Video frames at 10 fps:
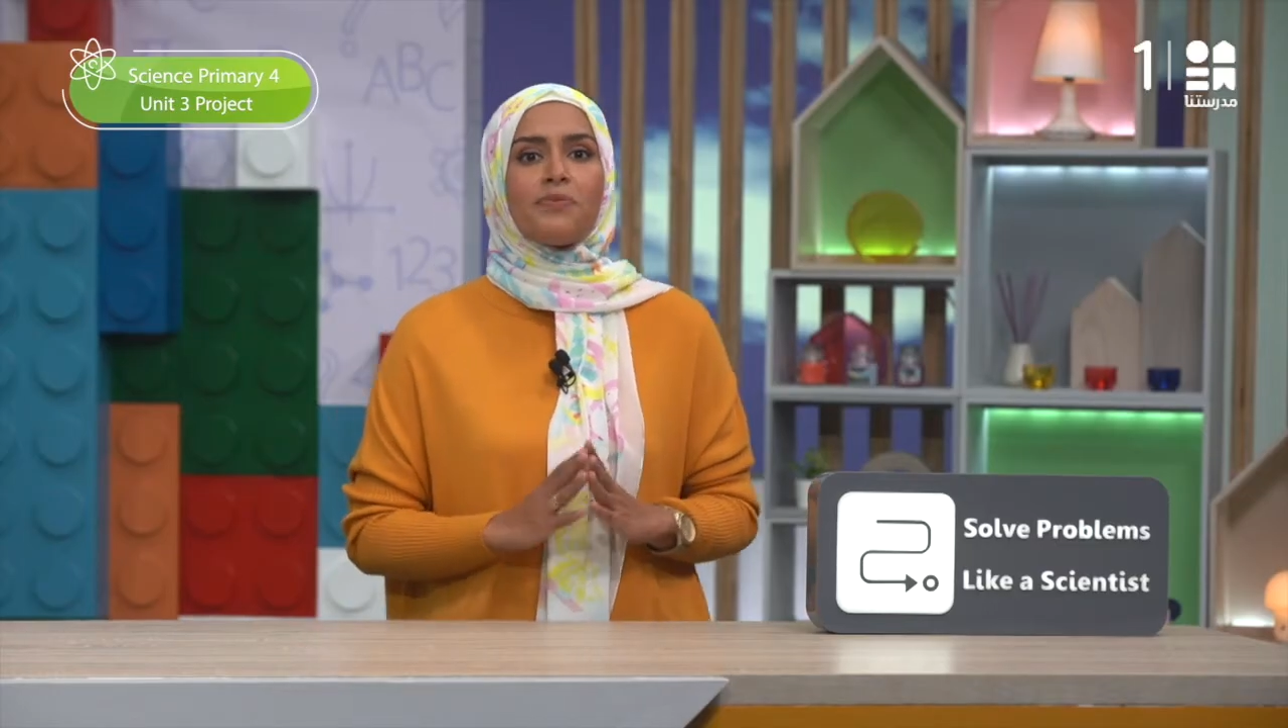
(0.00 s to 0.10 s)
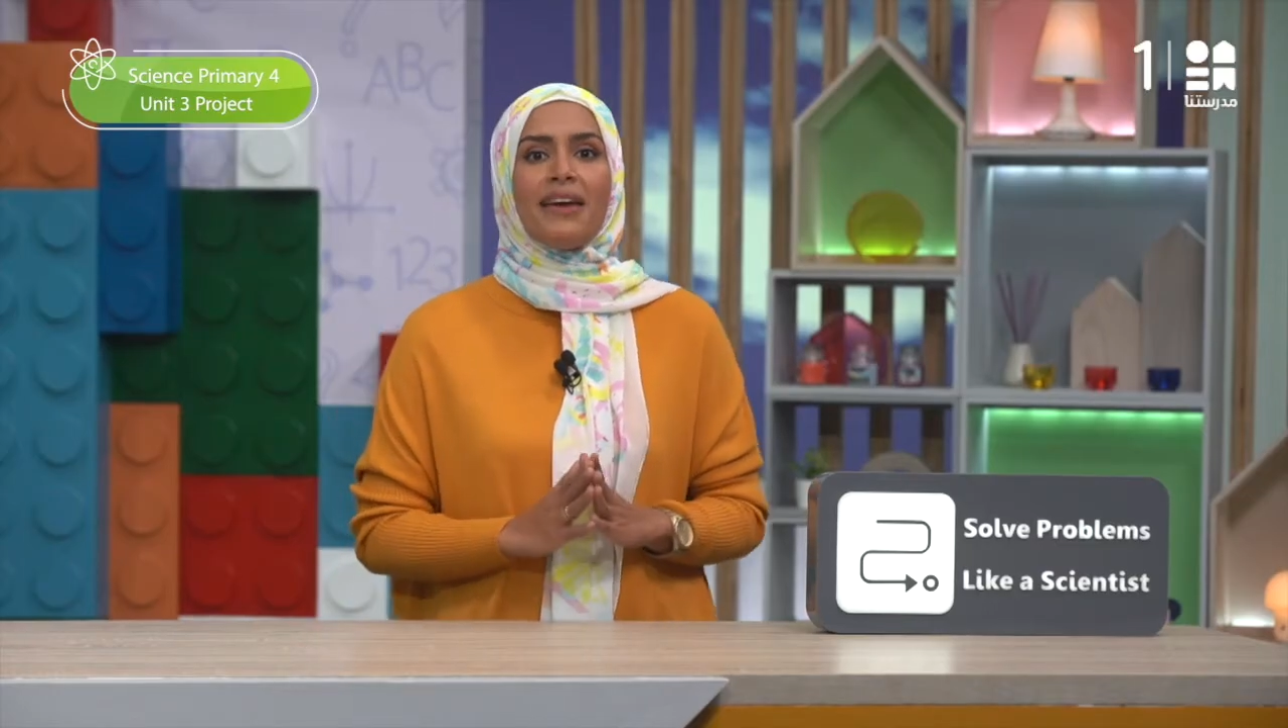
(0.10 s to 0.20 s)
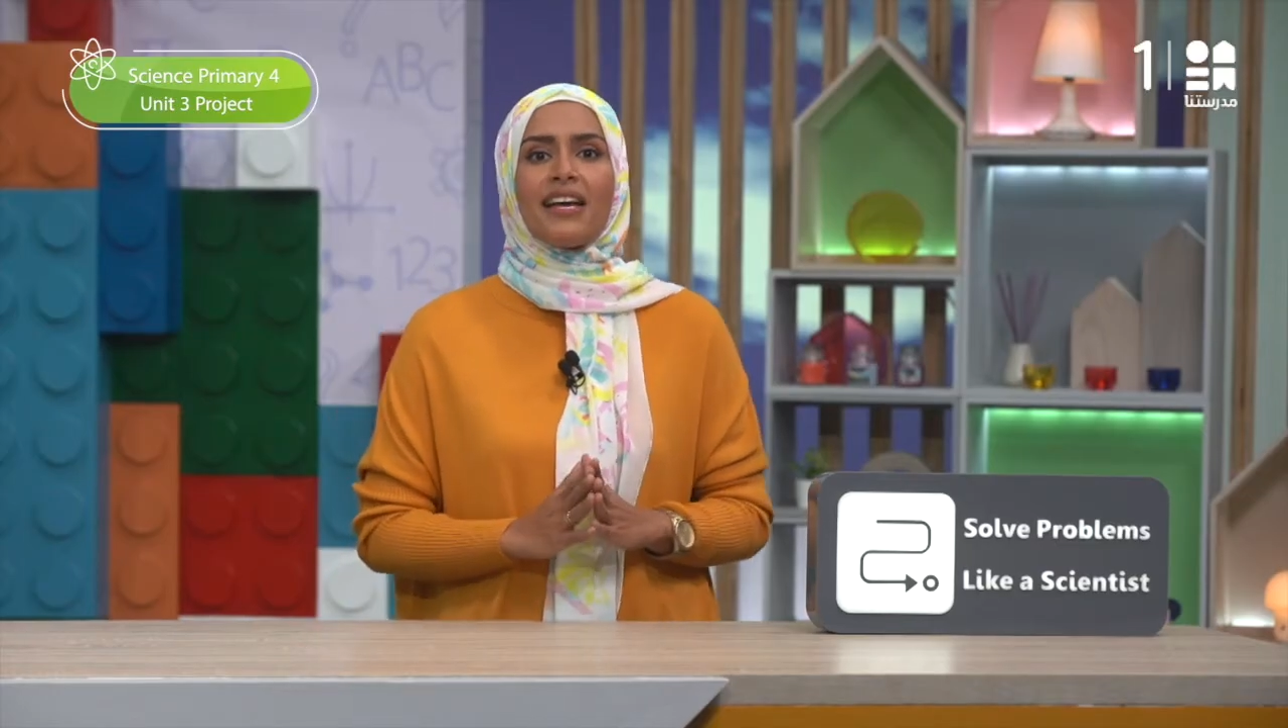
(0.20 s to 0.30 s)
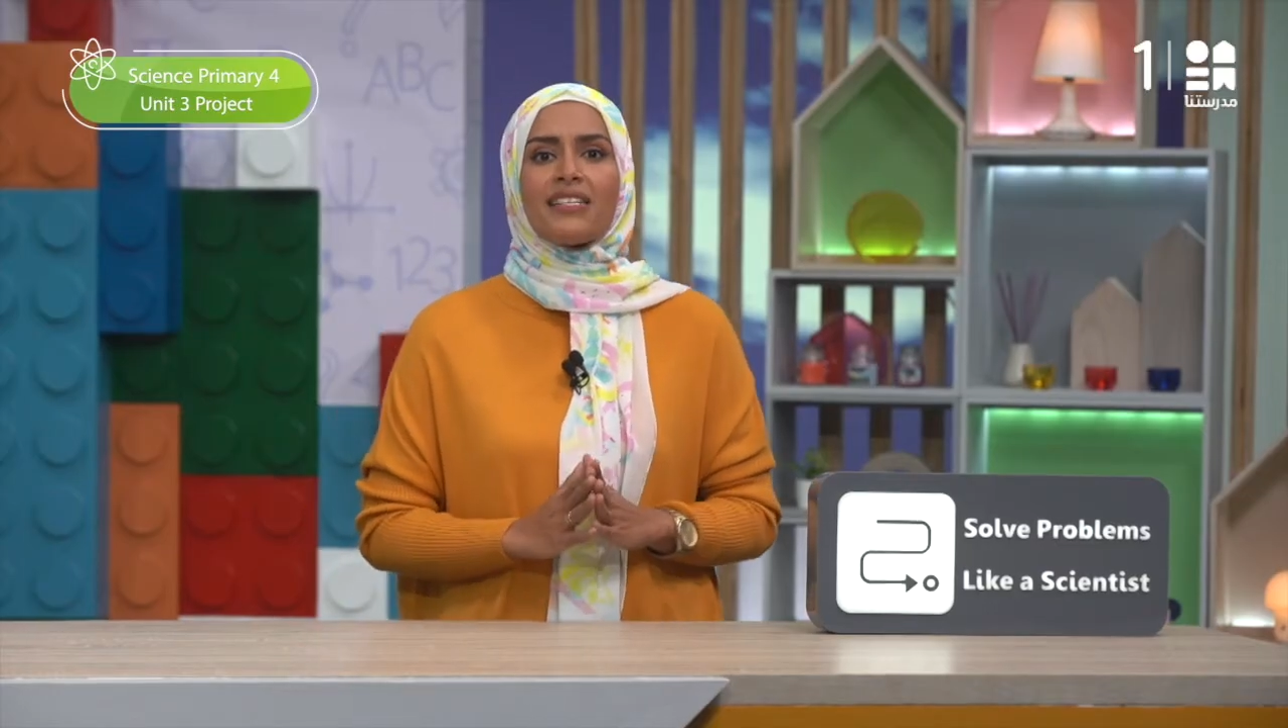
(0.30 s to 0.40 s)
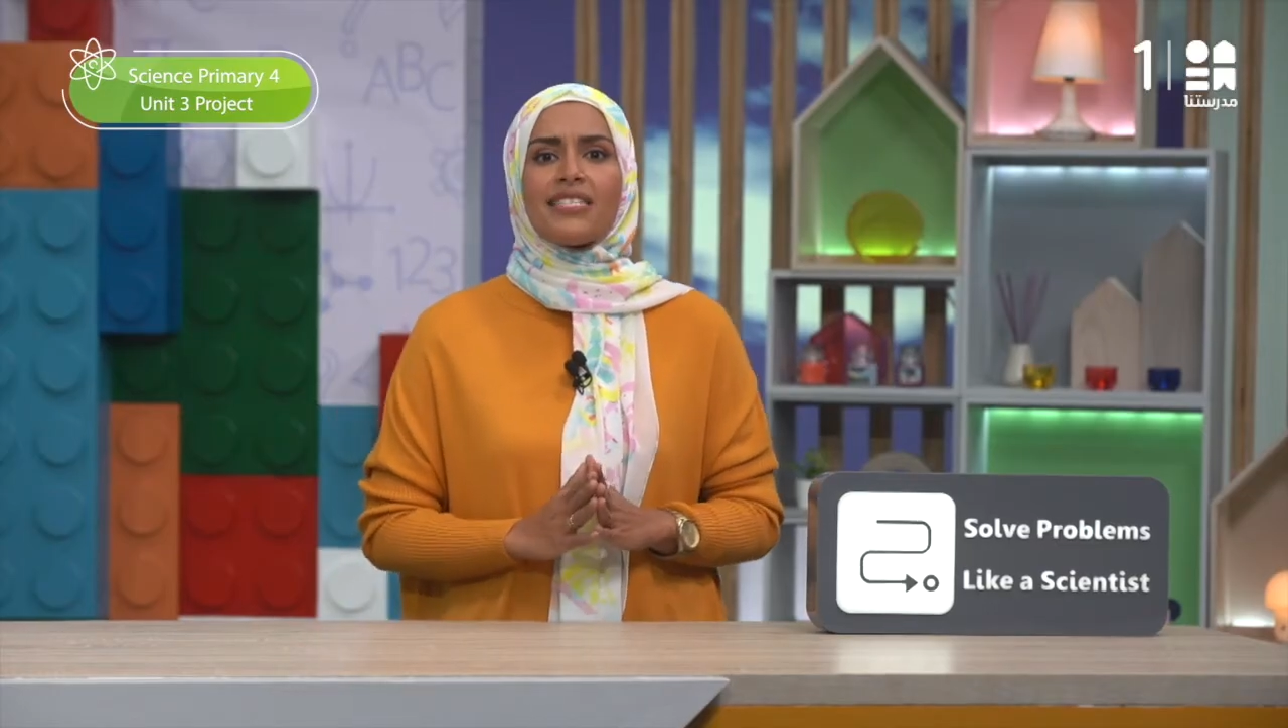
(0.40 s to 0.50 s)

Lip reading: make us